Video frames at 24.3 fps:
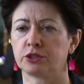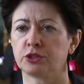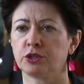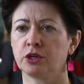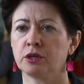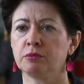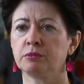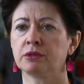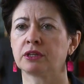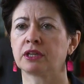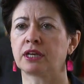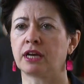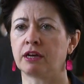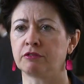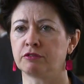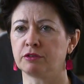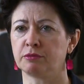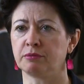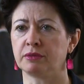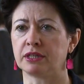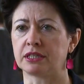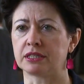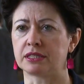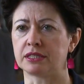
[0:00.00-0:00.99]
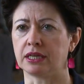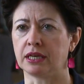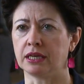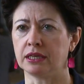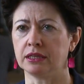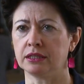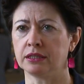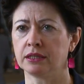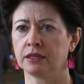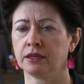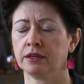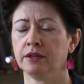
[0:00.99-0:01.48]
German government
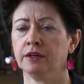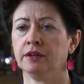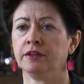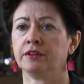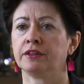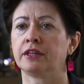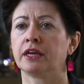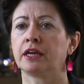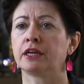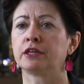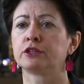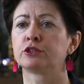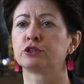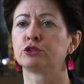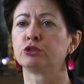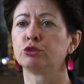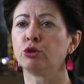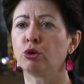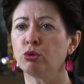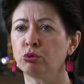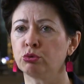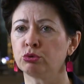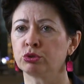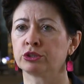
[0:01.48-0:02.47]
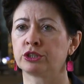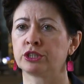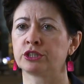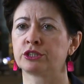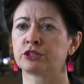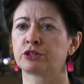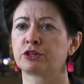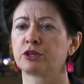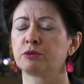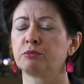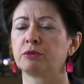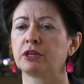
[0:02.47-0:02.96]
said there is no
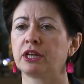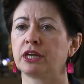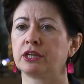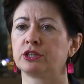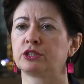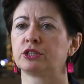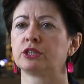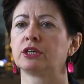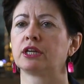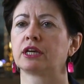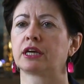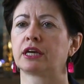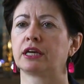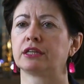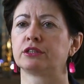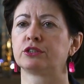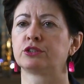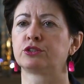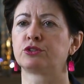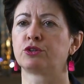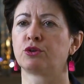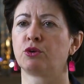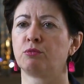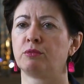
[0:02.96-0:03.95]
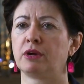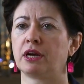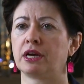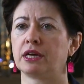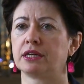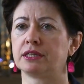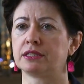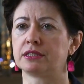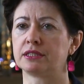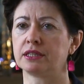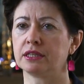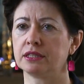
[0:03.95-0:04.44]
discrimination against Roma
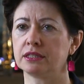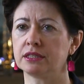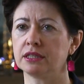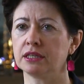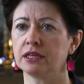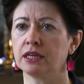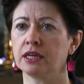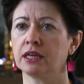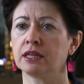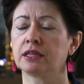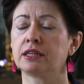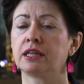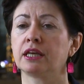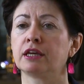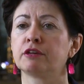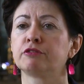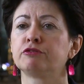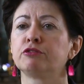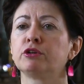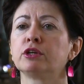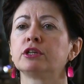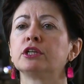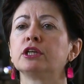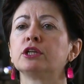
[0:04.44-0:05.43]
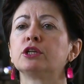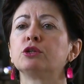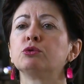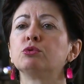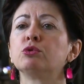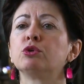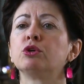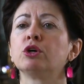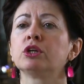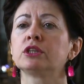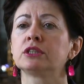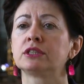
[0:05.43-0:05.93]
and Sinti, and therefore they do
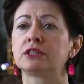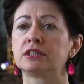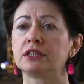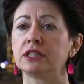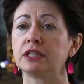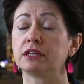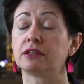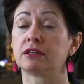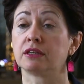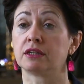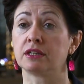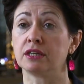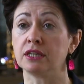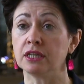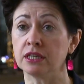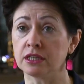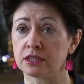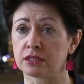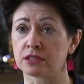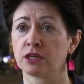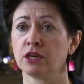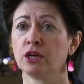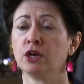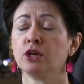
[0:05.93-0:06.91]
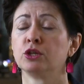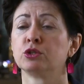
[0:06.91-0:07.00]
not see the need